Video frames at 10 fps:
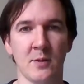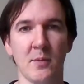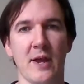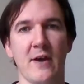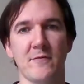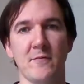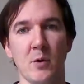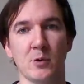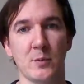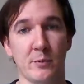You might have
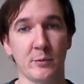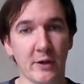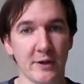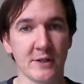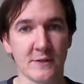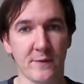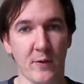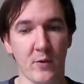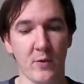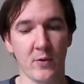multiple lines
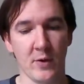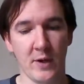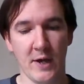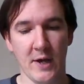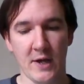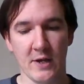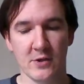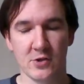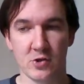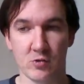for
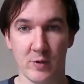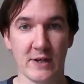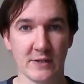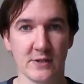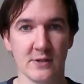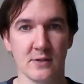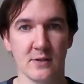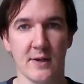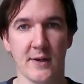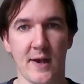streets.
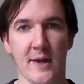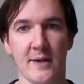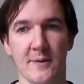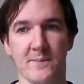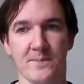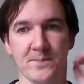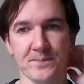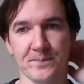Generally,